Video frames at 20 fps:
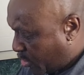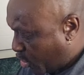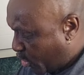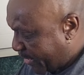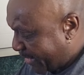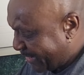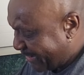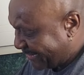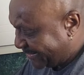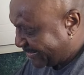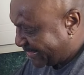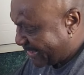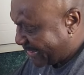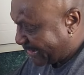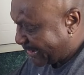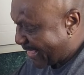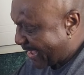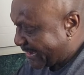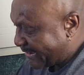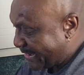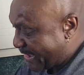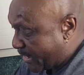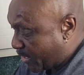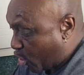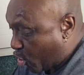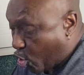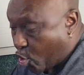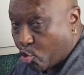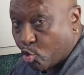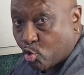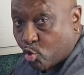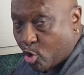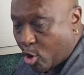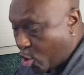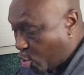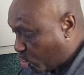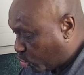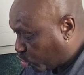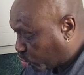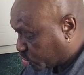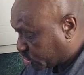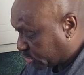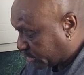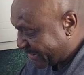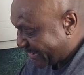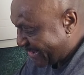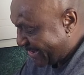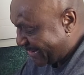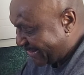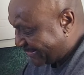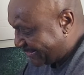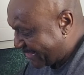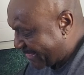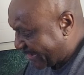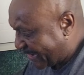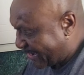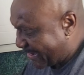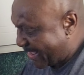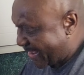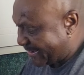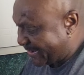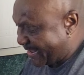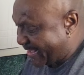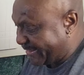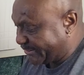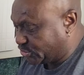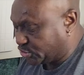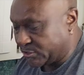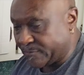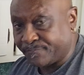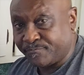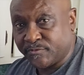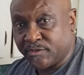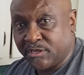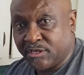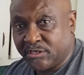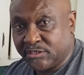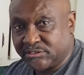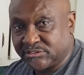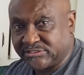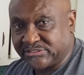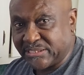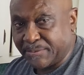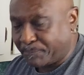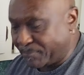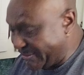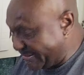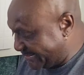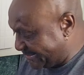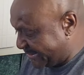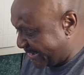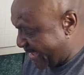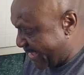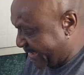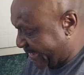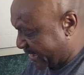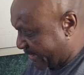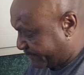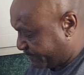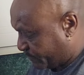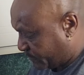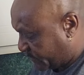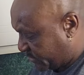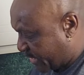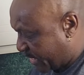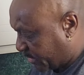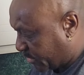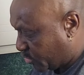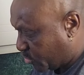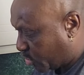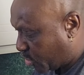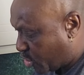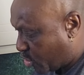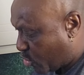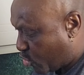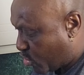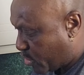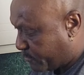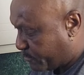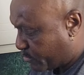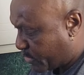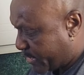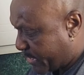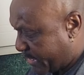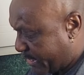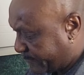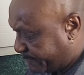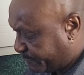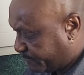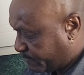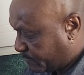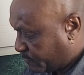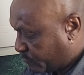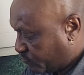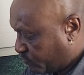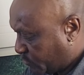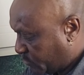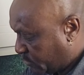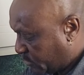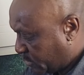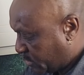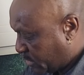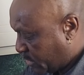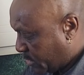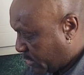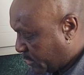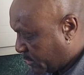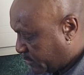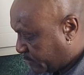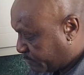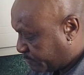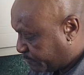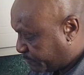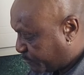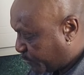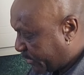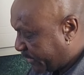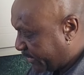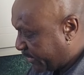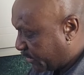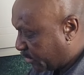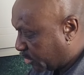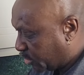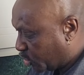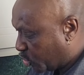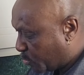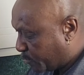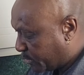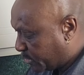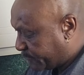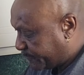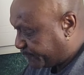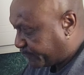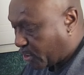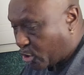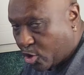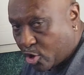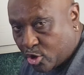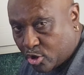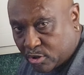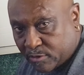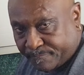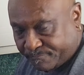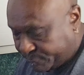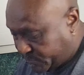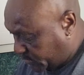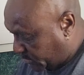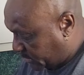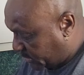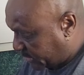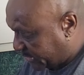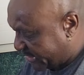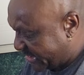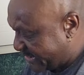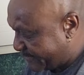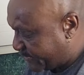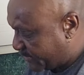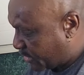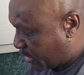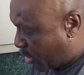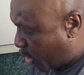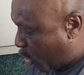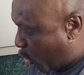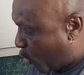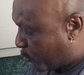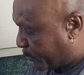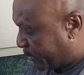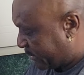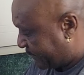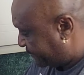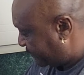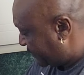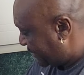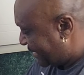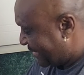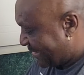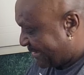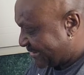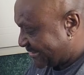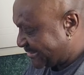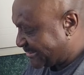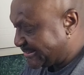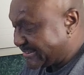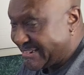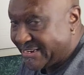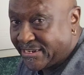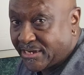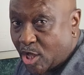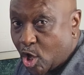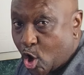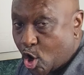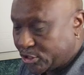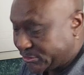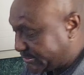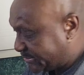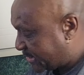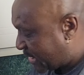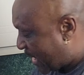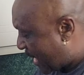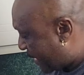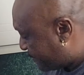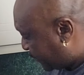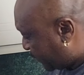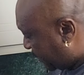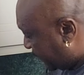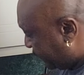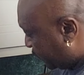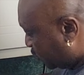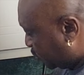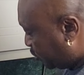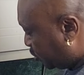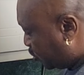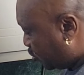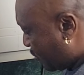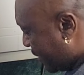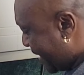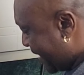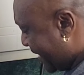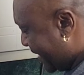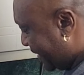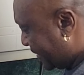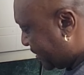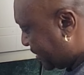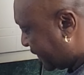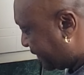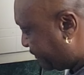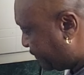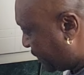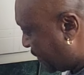or anything like that, or rolls or anything of that nature, simply take it. Take your cornbread, put it in aluminum foil, leave it open, sit it on top of your trays,